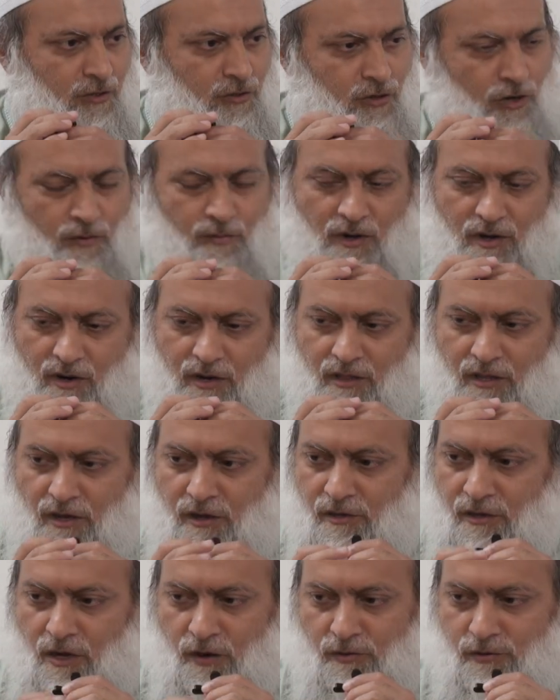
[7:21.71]
to Umar
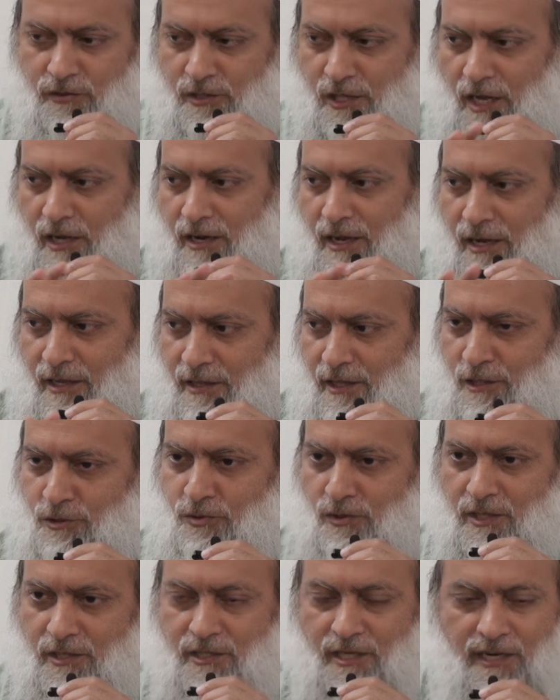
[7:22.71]
radiallahu anhu, don't say like this,
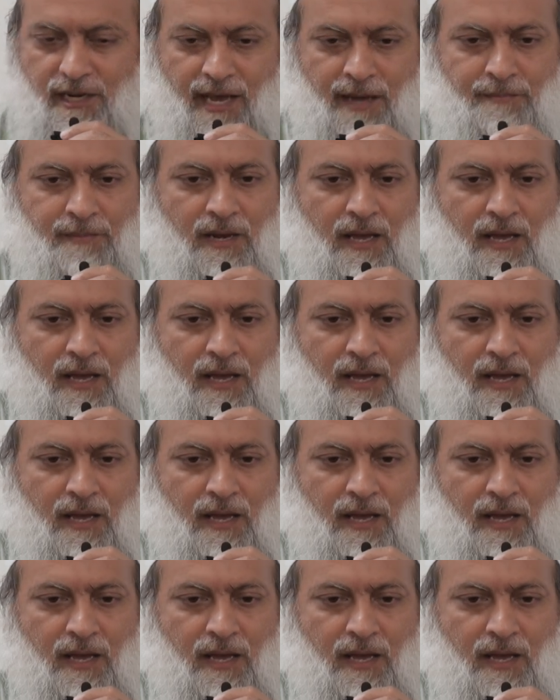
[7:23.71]
when he said,